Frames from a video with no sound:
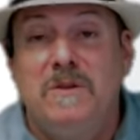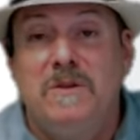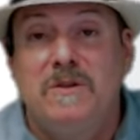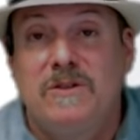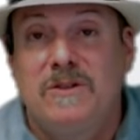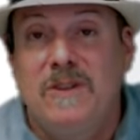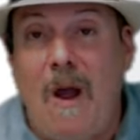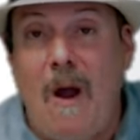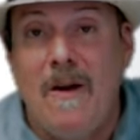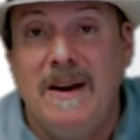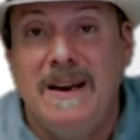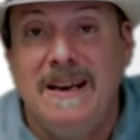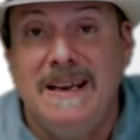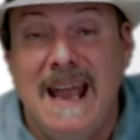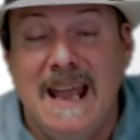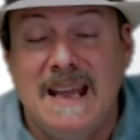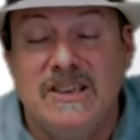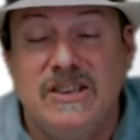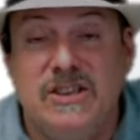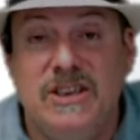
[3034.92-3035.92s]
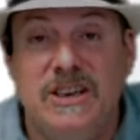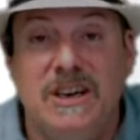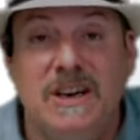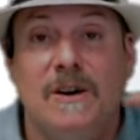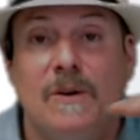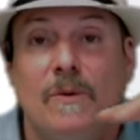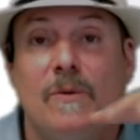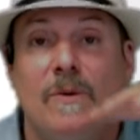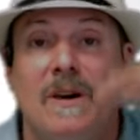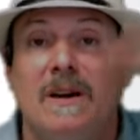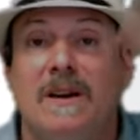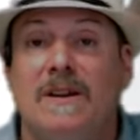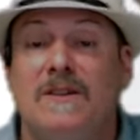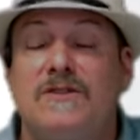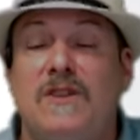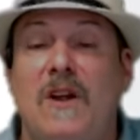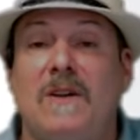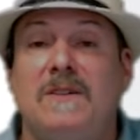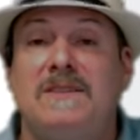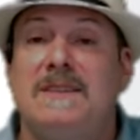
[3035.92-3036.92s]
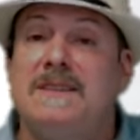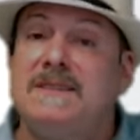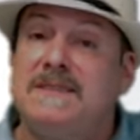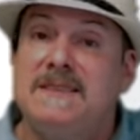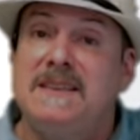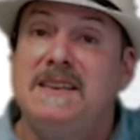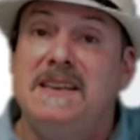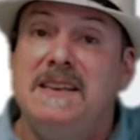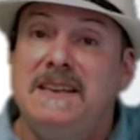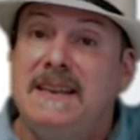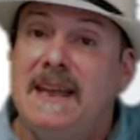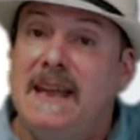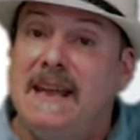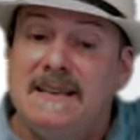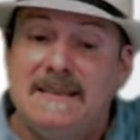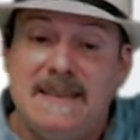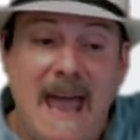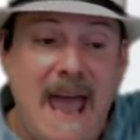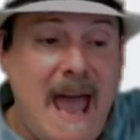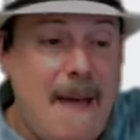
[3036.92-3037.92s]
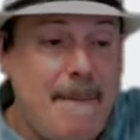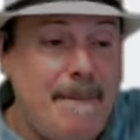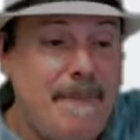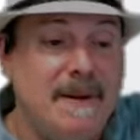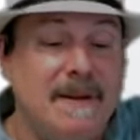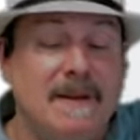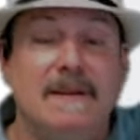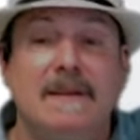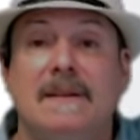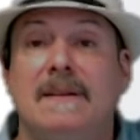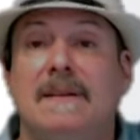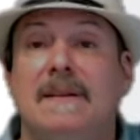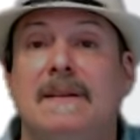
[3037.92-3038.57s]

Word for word: starting next year, we're going to start to see things happen.